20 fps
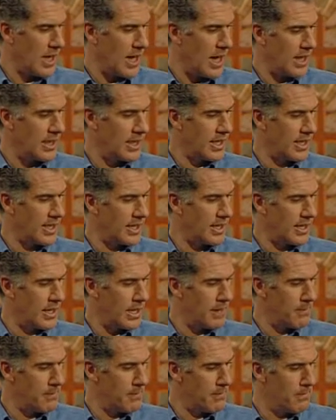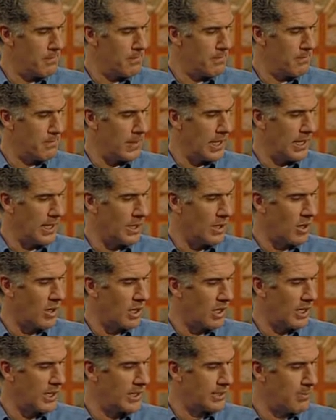I think Billy
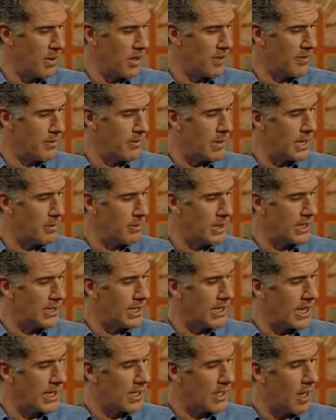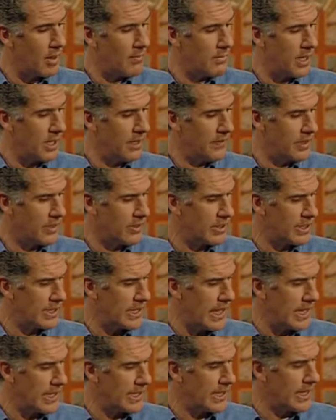Connolly spoke for many when he said, I can't believe in
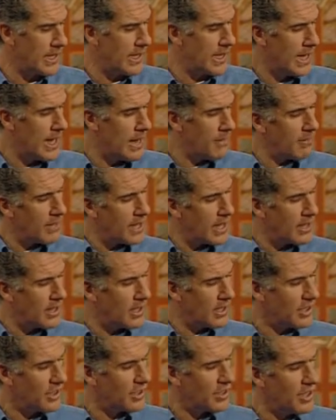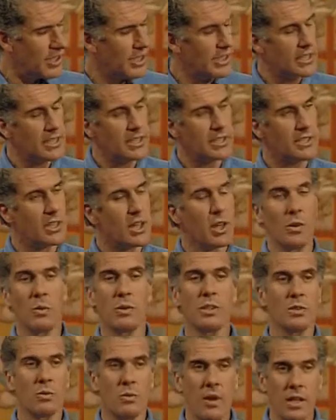Christianity, but I think Jesus
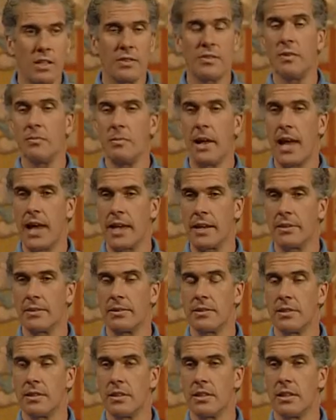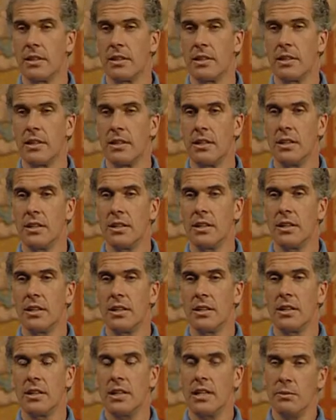was a wonderful man.
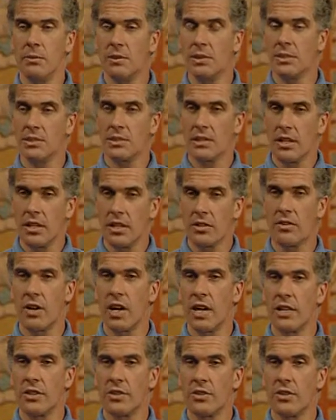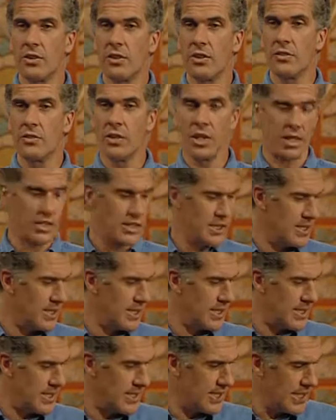He was a great religious
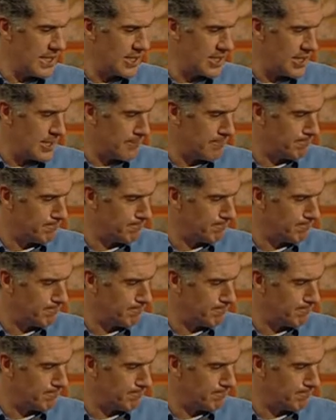teacher.